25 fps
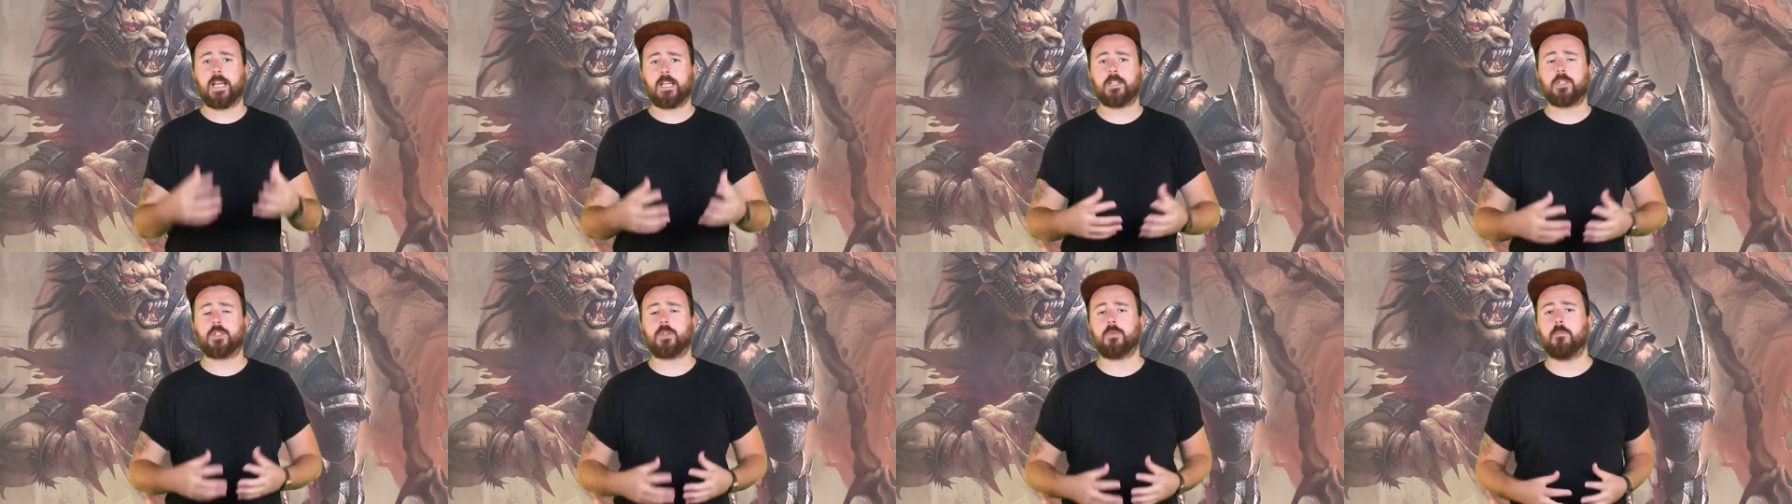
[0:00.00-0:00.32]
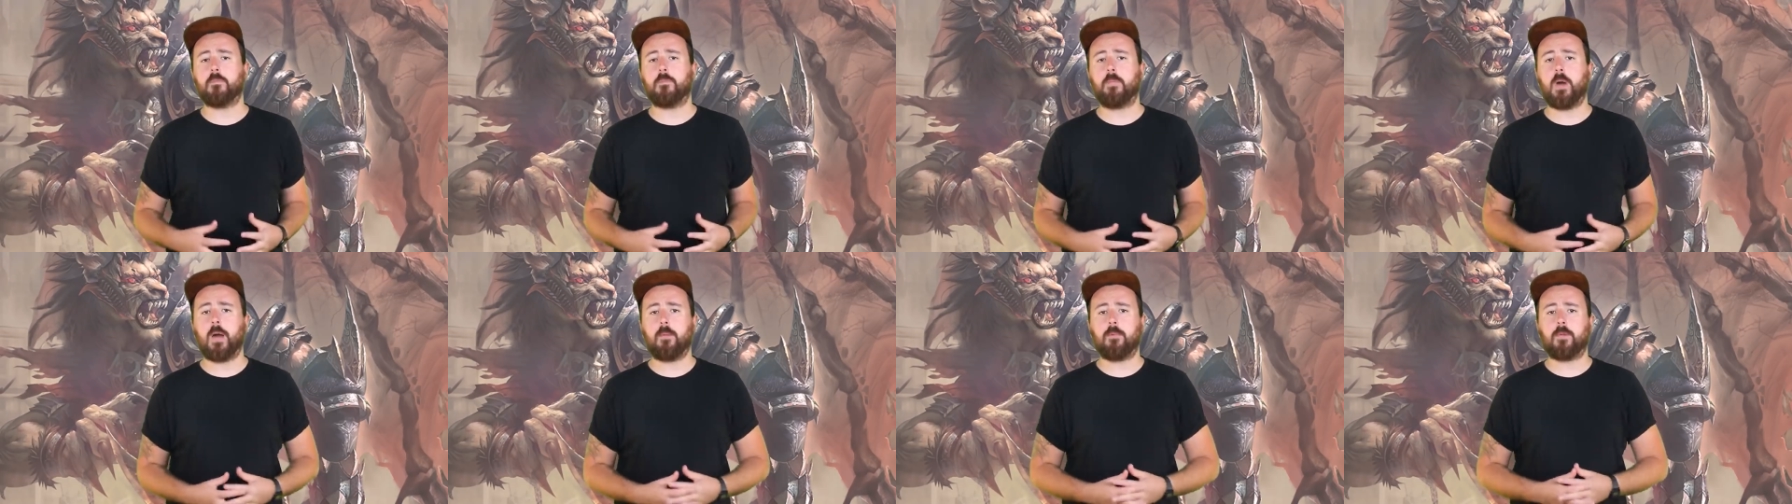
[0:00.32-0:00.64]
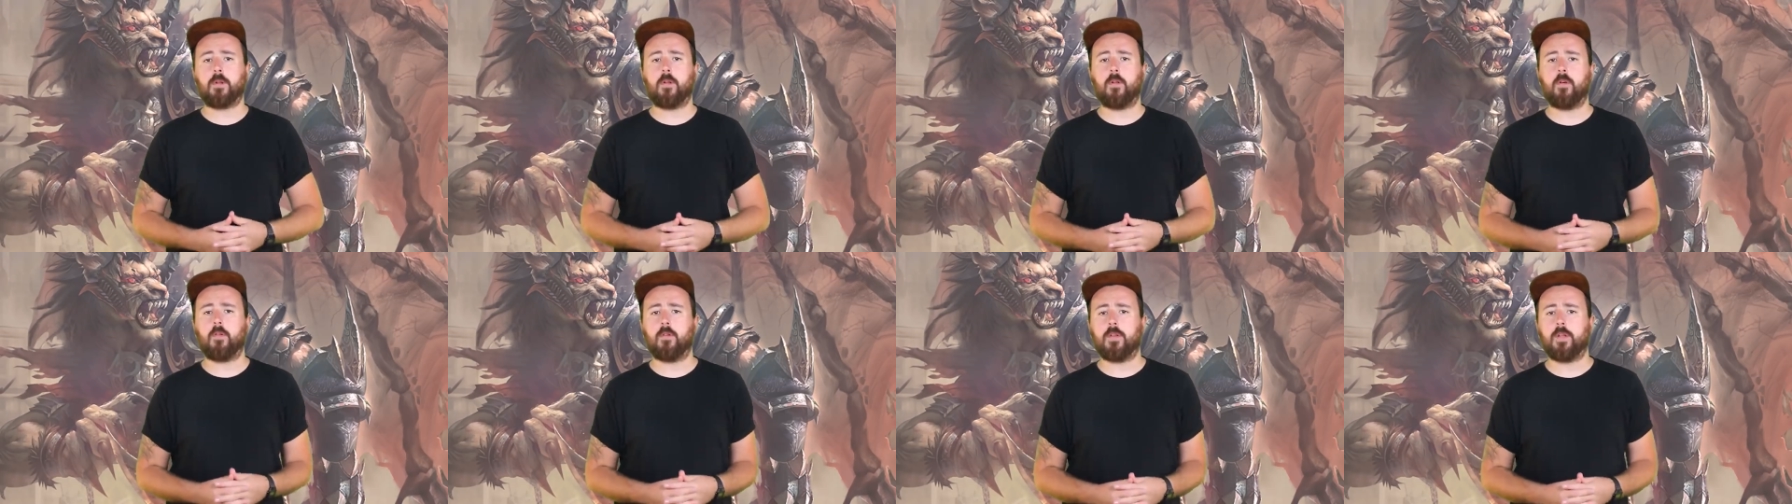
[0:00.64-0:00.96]
ancient
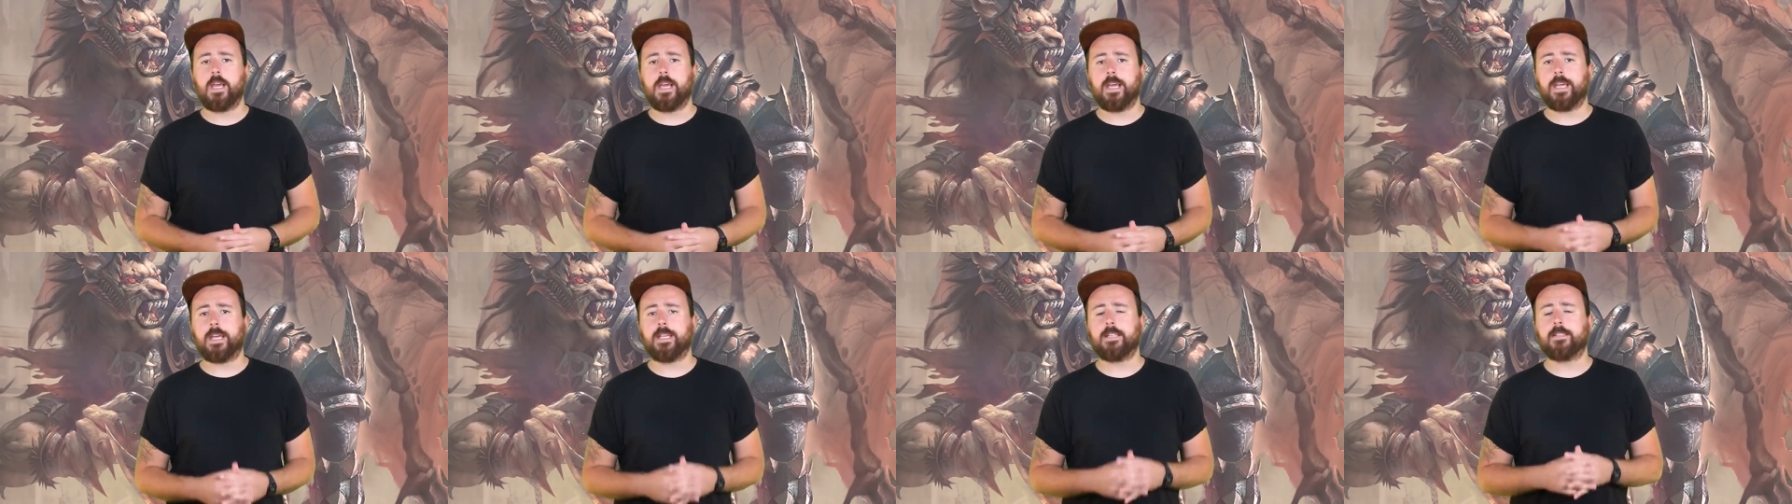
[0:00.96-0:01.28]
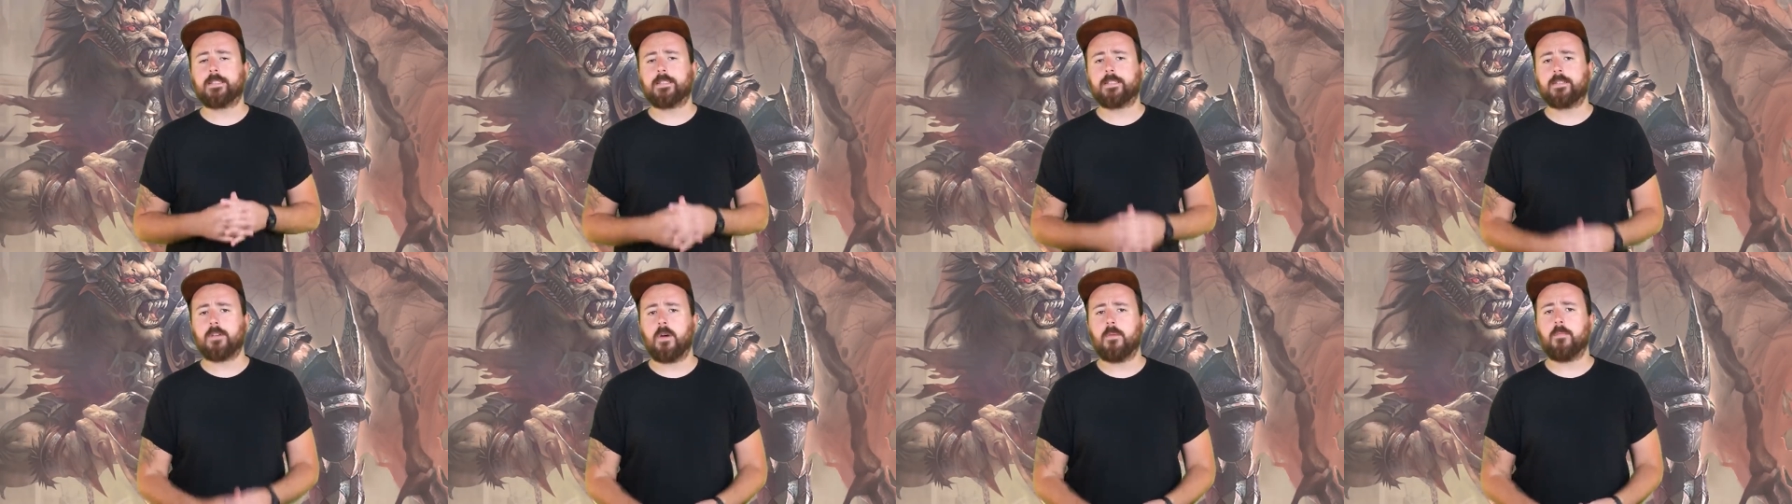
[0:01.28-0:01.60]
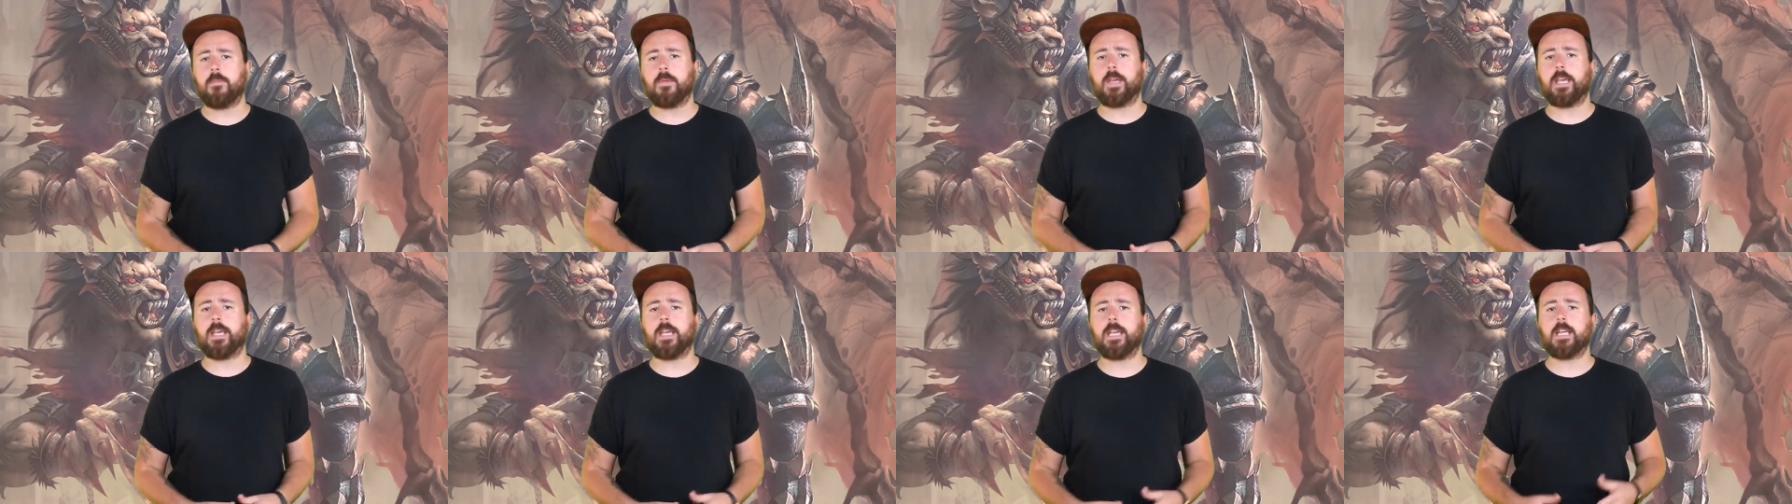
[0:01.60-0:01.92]
Babylon. In some,
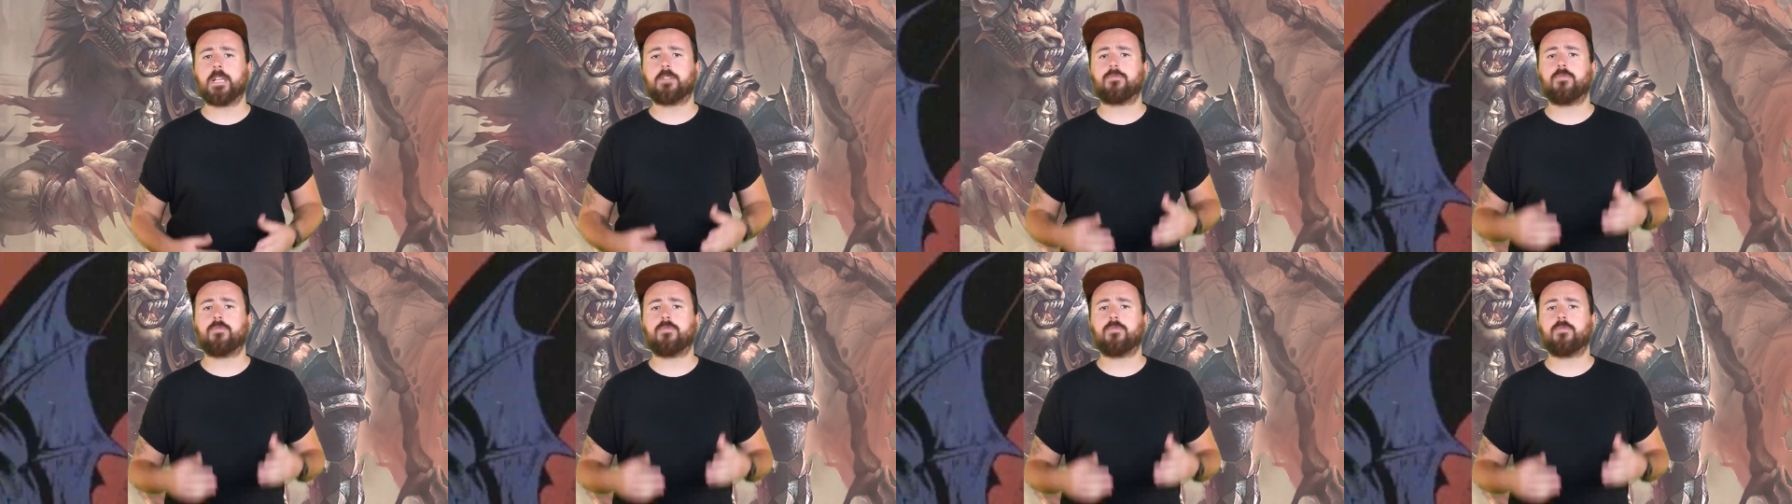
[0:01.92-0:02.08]
he